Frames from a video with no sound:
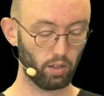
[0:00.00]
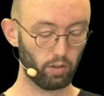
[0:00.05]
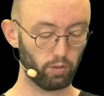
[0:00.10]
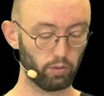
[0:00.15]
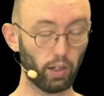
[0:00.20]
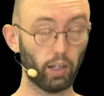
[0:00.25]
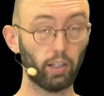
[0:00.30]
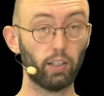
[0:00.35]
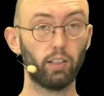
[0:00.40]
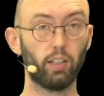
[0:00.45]

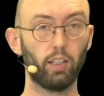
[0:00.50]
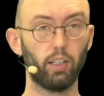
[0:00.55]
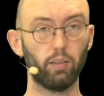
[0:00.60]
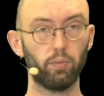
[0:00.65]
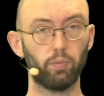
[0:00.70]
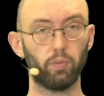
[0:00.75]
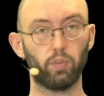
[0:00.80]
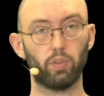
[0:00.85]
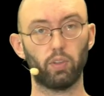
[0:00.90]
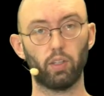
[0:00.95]

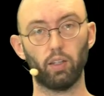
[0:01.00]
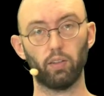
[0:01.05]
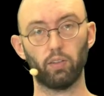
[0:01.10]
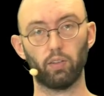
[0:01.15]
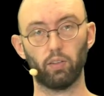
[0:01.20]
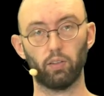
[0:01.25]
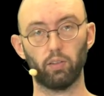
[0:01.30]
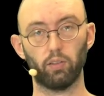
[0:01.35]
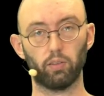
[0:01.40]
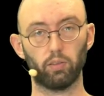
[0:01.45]
Finally,
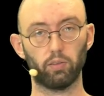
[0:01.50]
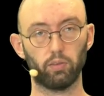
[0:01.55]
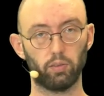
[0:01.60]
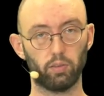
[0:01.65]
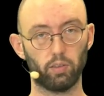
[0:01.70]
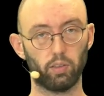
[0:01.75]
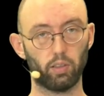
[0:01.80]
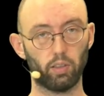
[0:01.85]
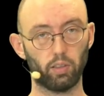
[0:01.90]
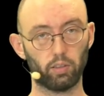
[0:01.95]
there's a
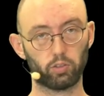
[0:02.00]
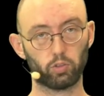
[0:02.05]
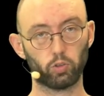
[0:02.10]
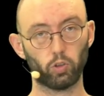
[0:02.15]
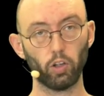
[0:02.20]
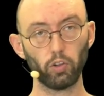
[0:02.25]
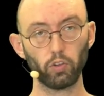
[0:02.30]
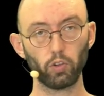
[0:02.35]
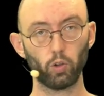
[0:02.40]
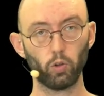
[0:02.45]

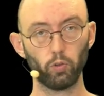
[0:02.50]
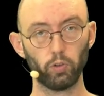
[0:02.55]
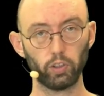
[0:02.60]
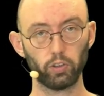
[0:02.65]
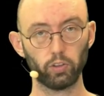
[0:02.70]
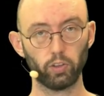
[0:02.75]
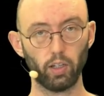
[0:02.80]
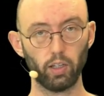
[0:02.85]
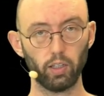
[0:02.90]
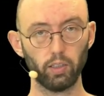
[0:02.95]
crossover
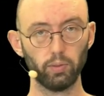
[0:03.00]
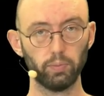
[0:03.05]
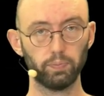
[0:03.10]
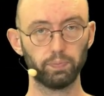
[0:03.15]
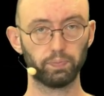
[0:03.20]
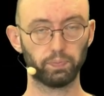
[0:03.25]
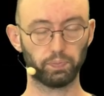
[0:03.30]
trial